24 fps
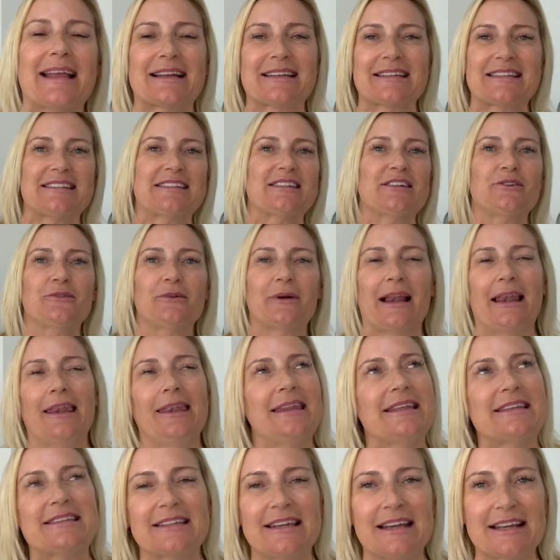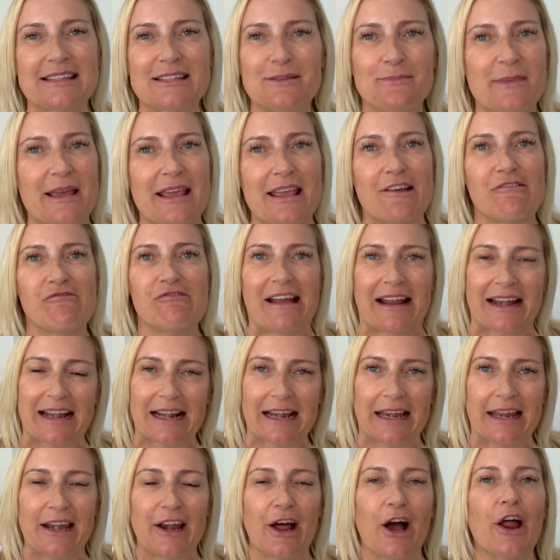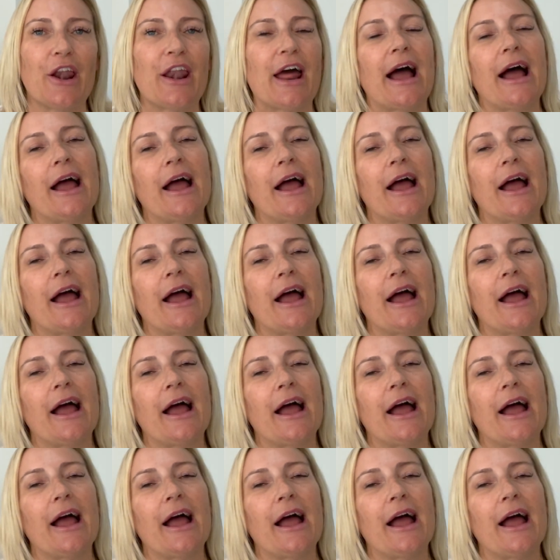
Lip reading: and still listening to me rattling on,